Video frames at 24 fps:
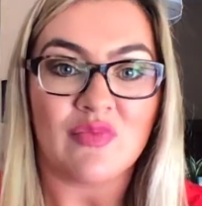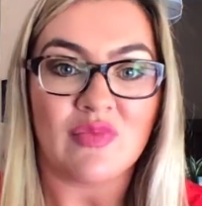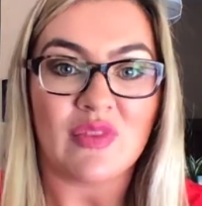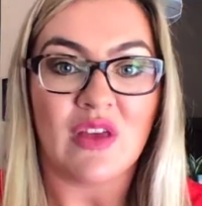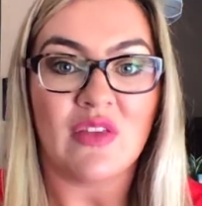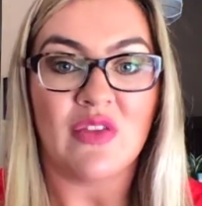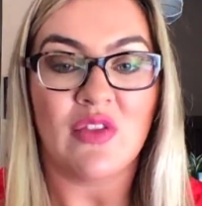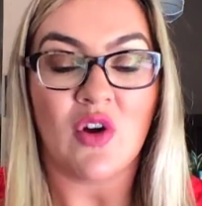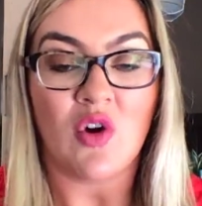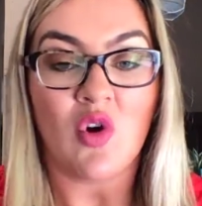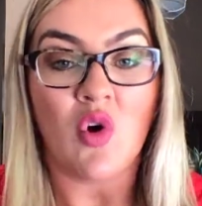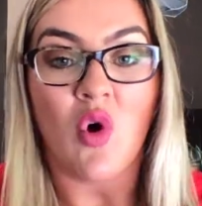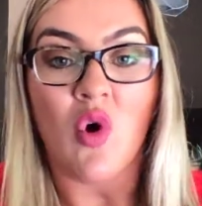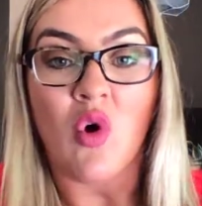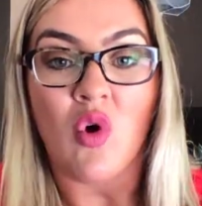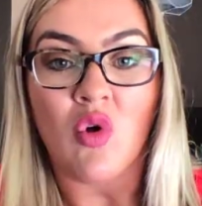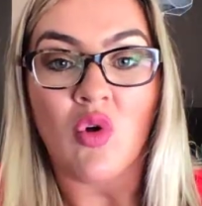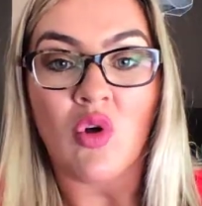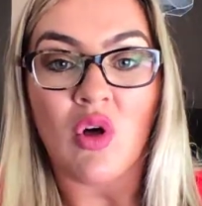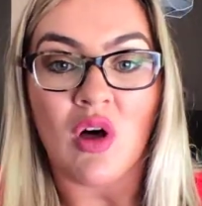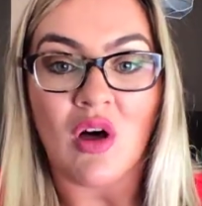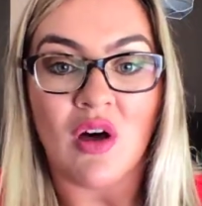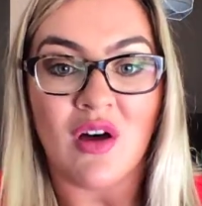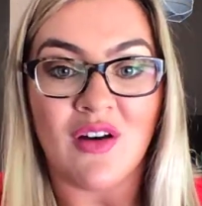the
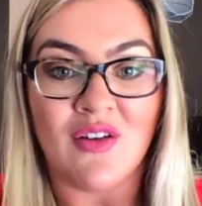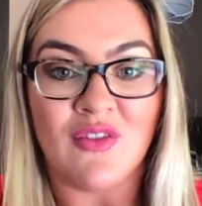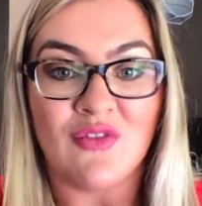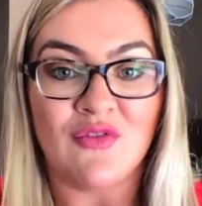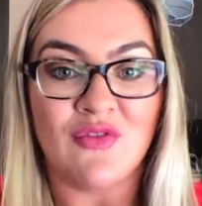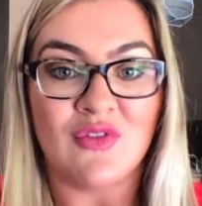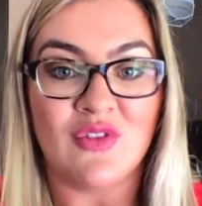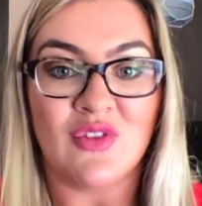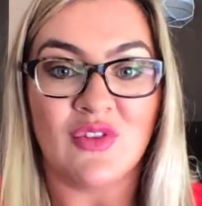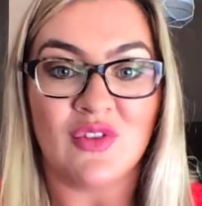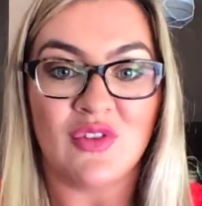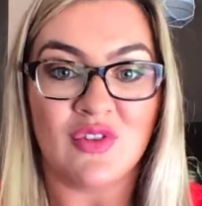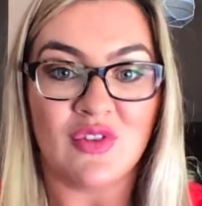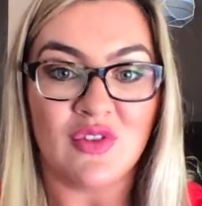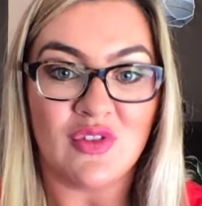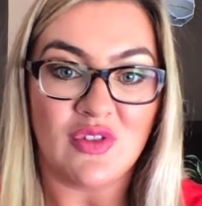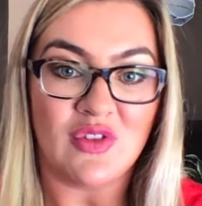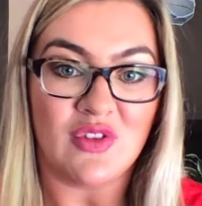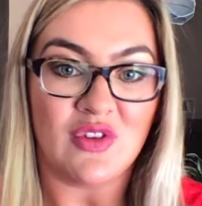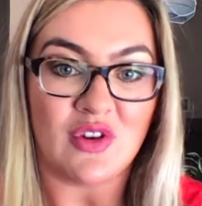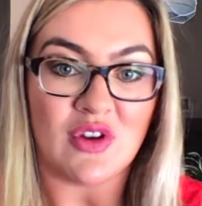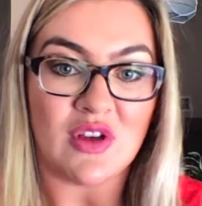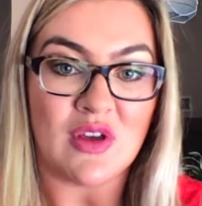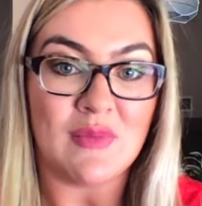goal of
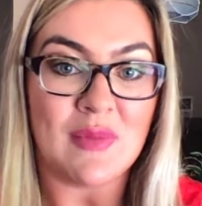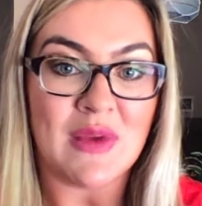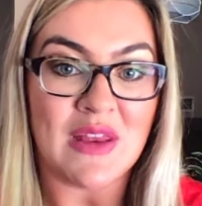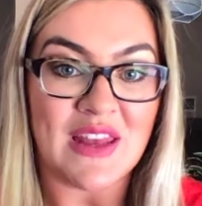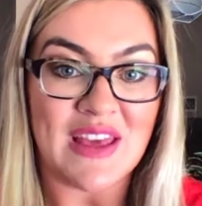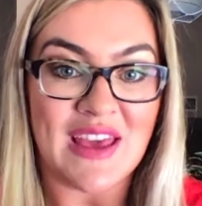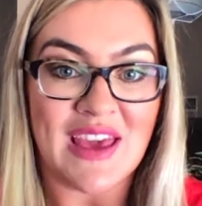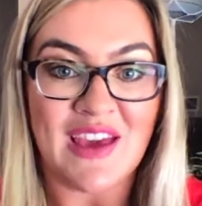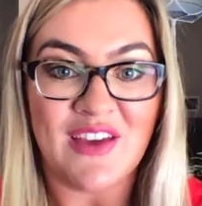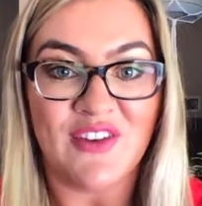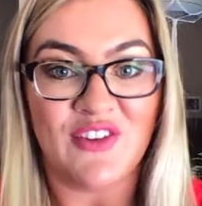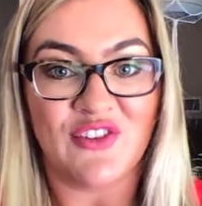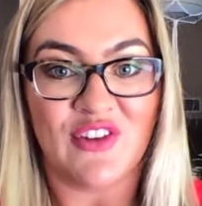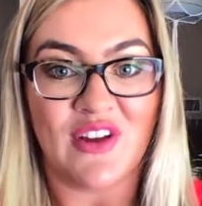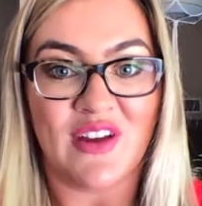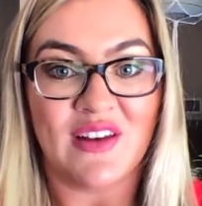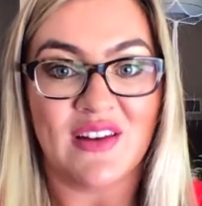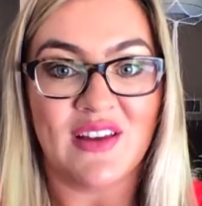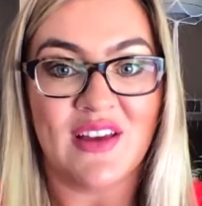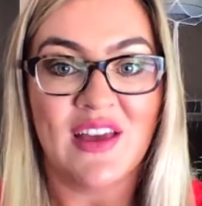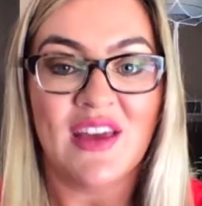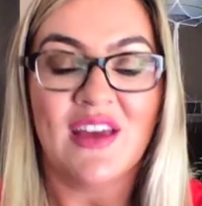your communication.